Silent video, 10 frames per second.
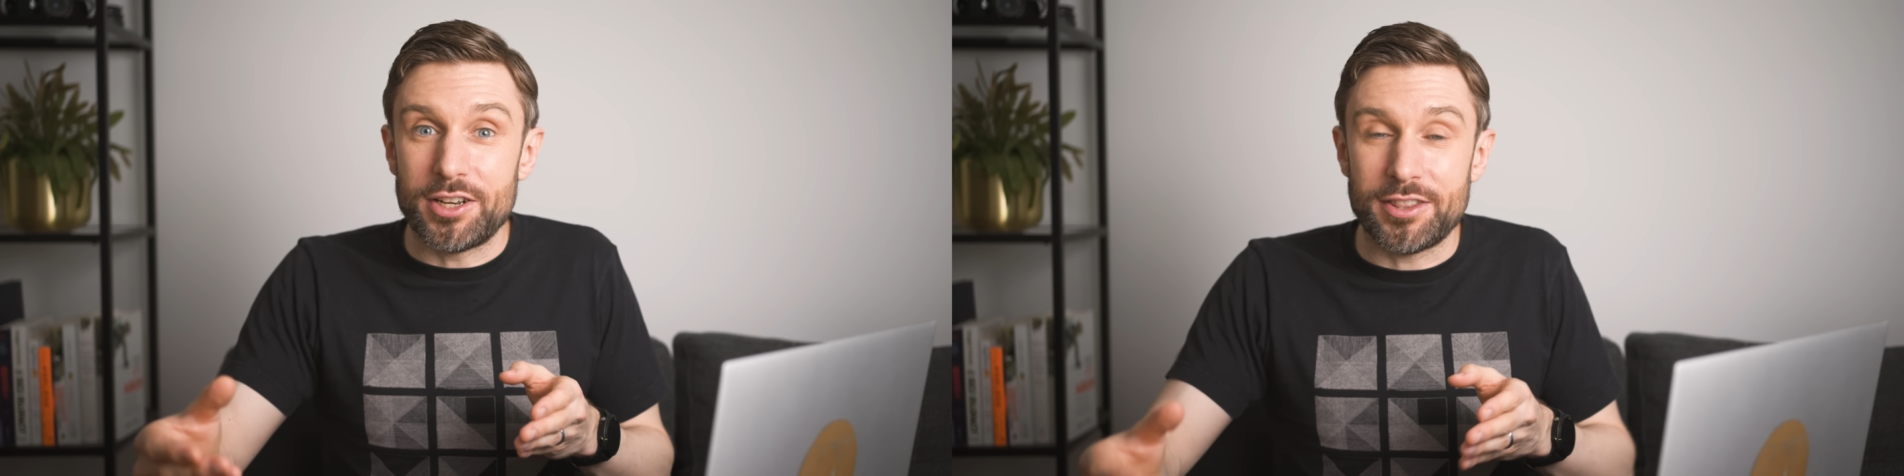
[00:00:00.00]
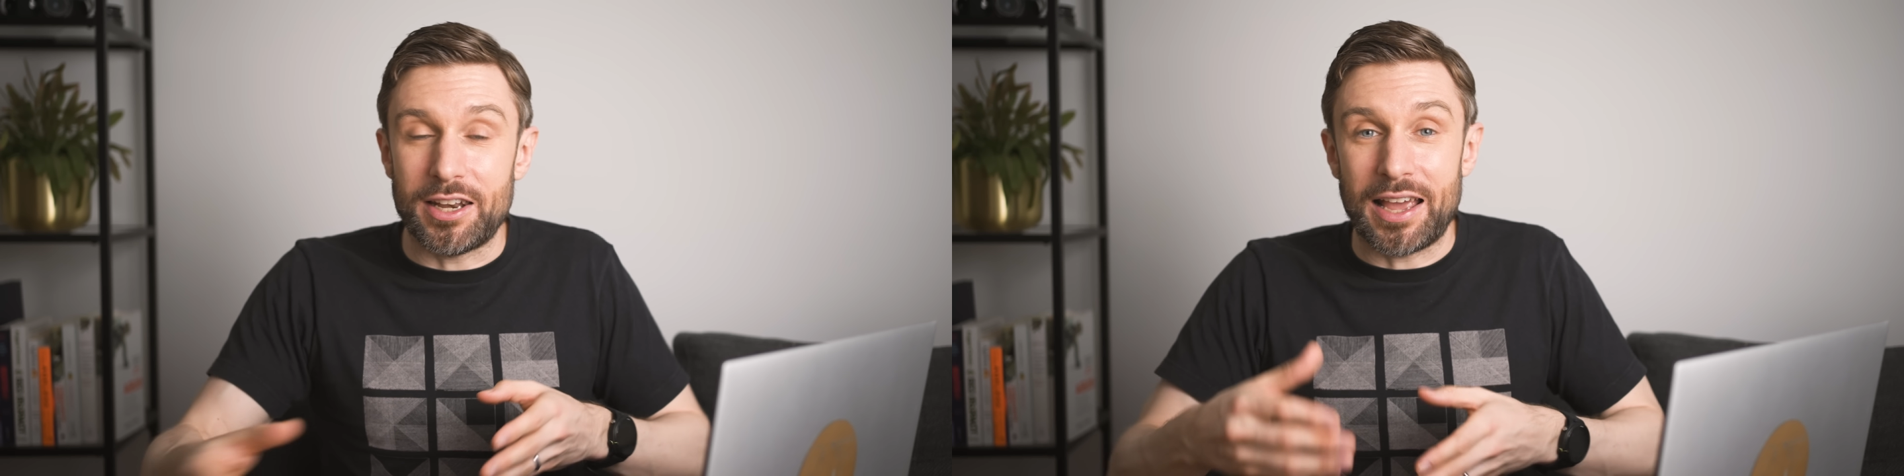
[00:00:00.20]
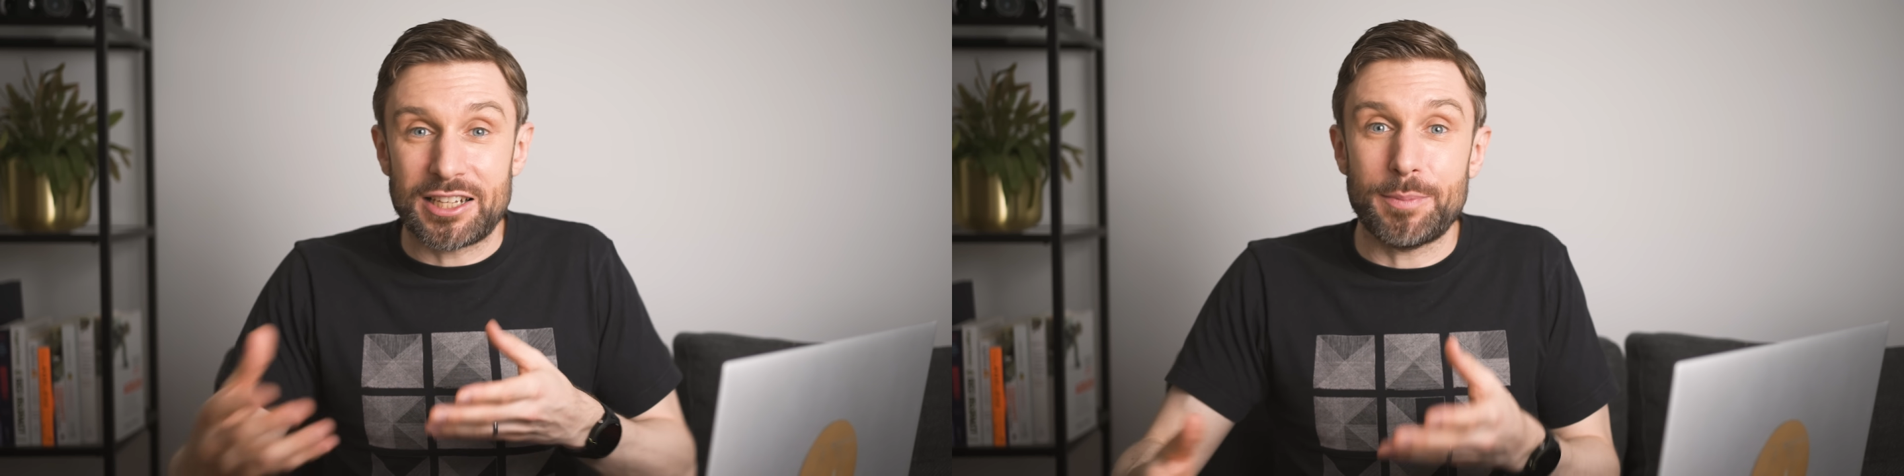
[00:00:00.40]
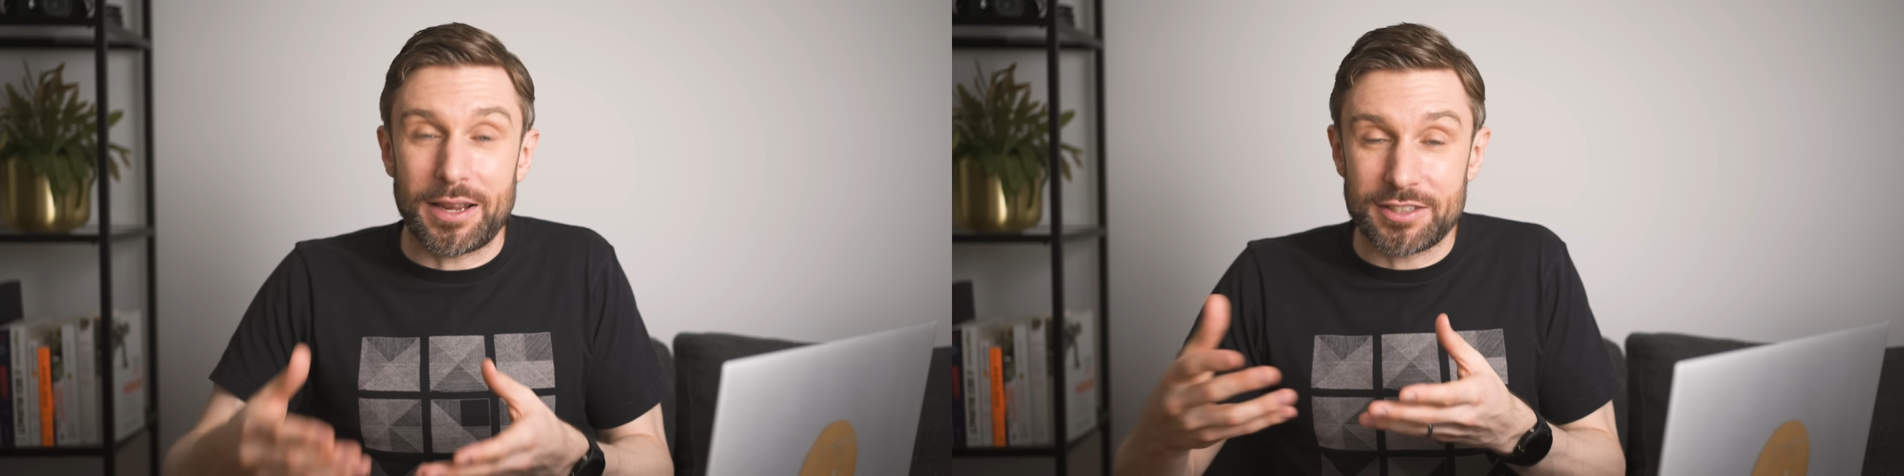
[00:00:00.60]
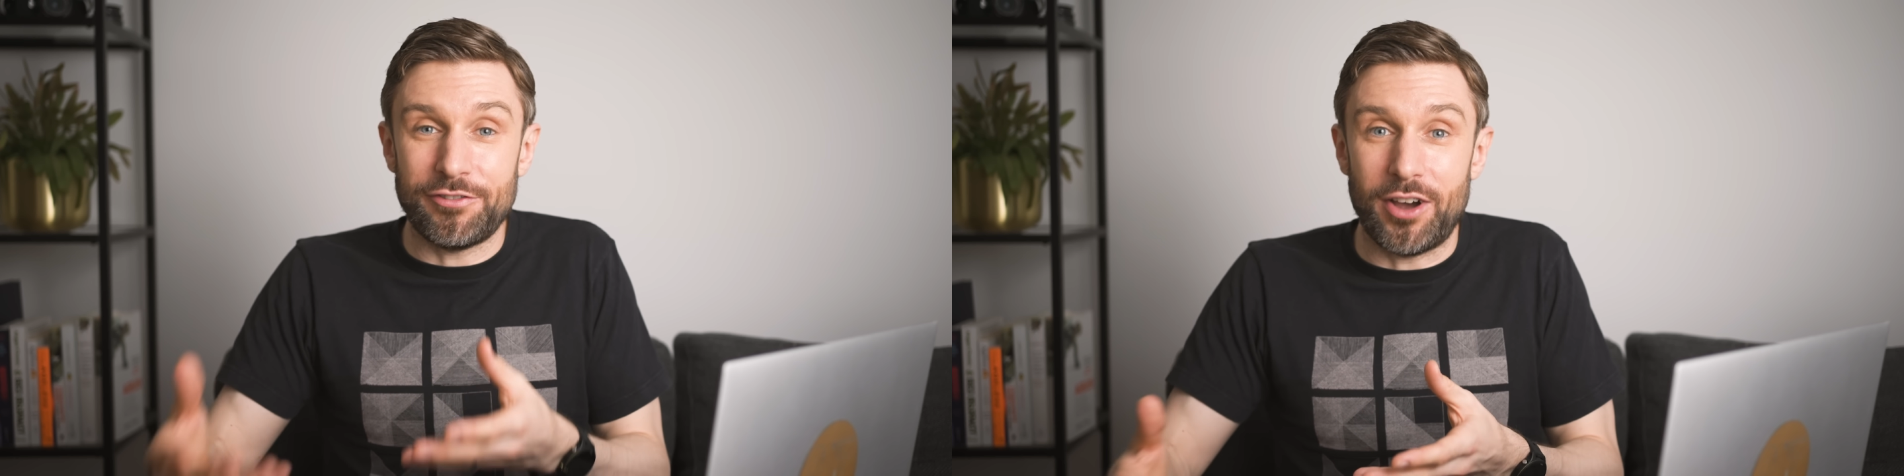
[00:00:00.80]
that it expects
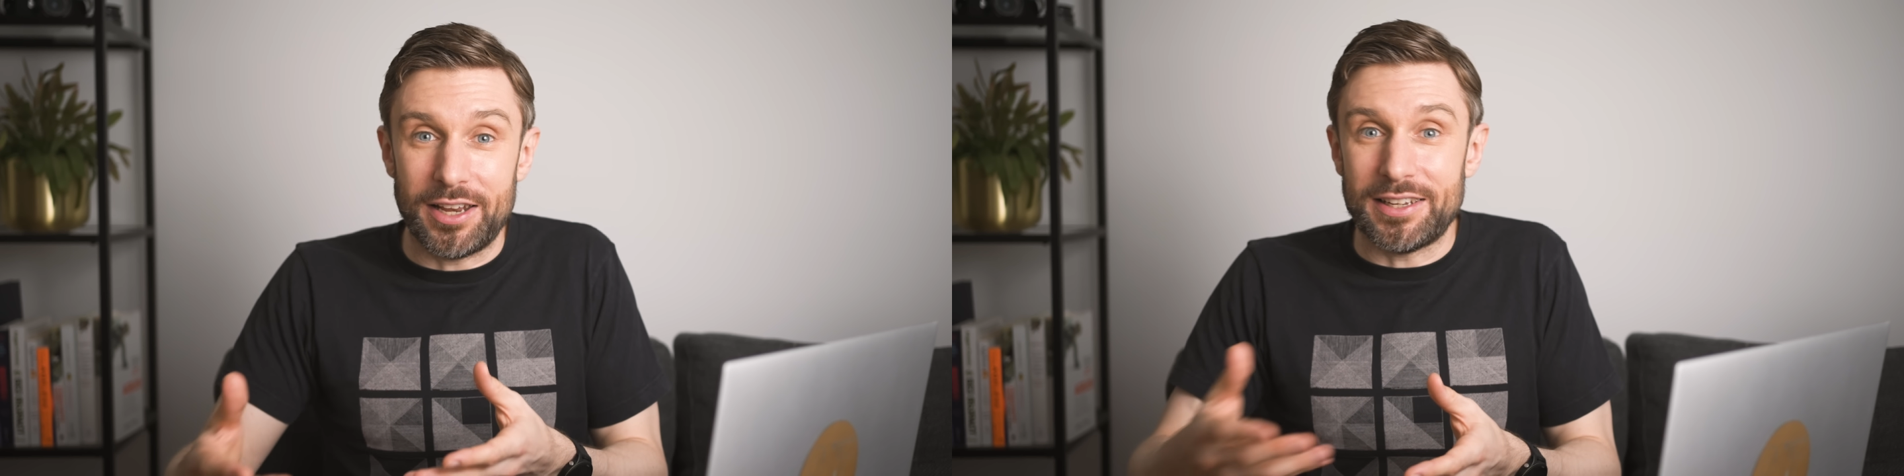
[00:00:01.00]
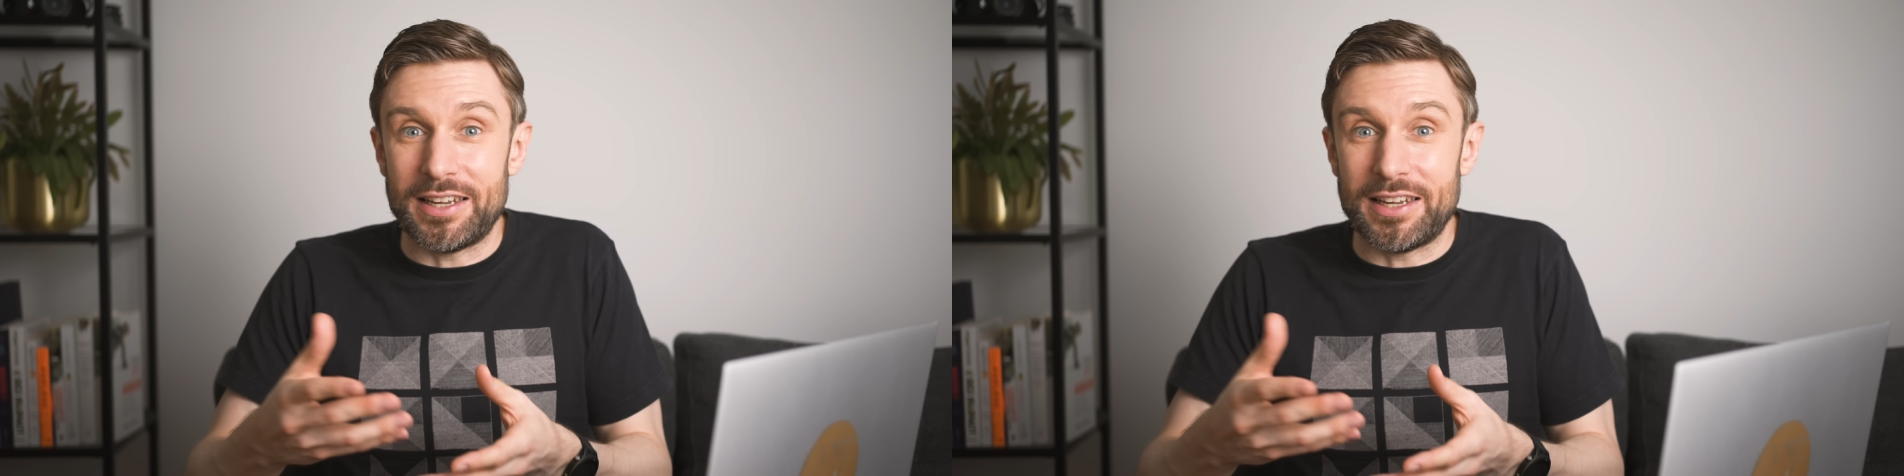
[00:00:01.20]
to find in